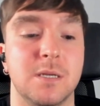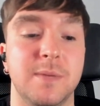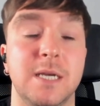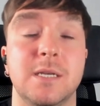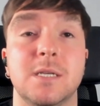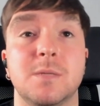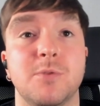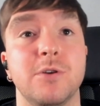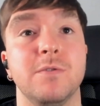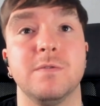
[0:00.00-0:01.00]
to be
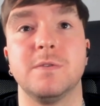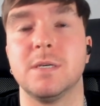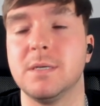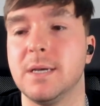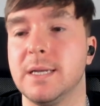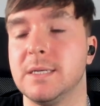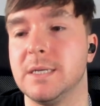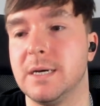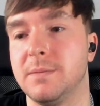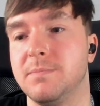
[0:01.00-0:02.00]
disproved, and
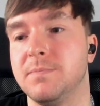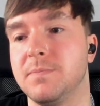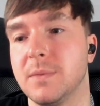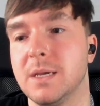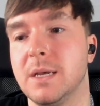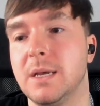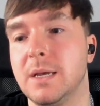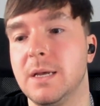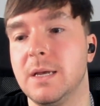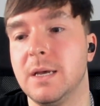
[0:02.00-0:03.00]
um,
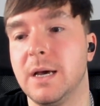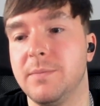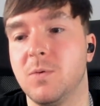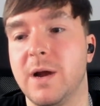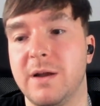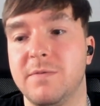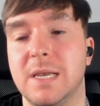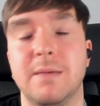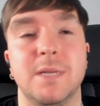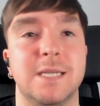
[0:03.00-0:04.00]
I'm aware of the
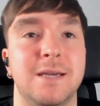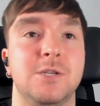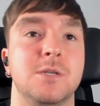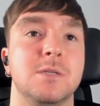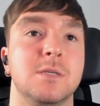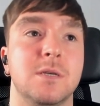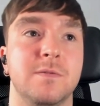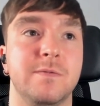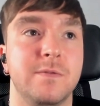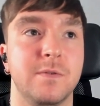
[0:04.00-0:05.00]
limitations
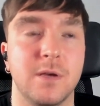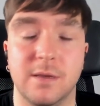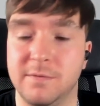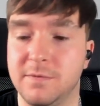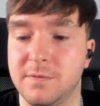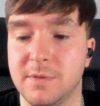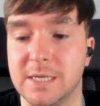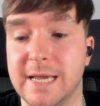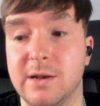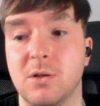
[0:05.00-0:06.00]
of of the
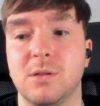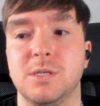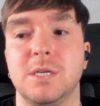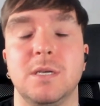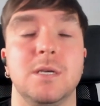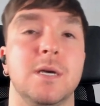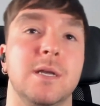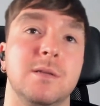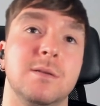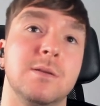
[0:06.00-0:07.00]
technology
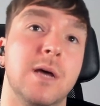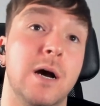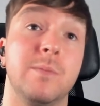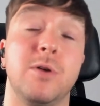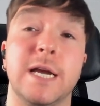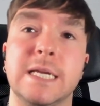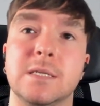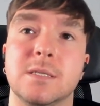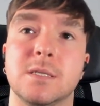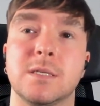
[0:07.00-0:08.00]
and our
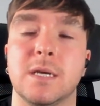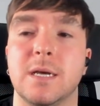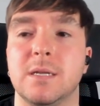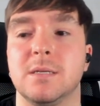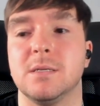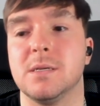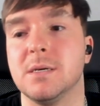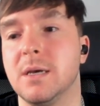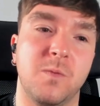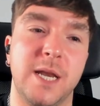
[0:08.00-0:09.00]
brains. And
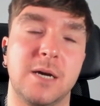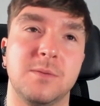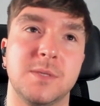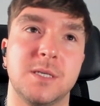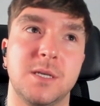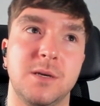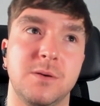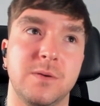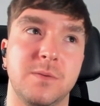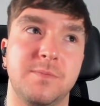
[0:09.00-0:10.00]
when it comes
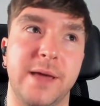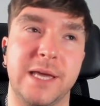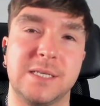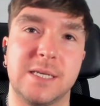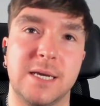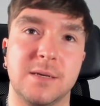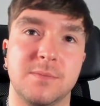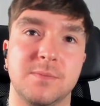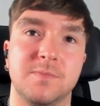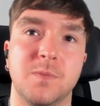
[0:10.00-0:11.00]
to
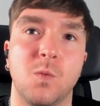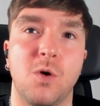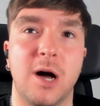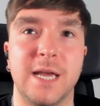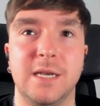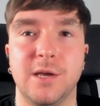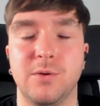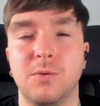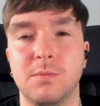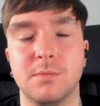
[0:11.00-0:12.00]
basing what I
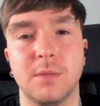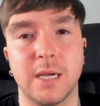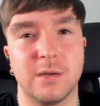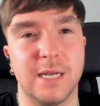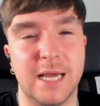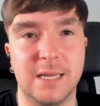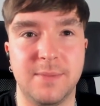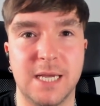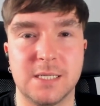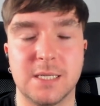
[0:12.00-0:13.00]
do, like on a daily
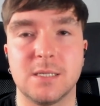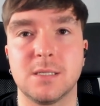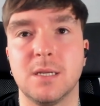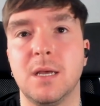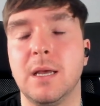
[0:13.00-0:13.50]
basis,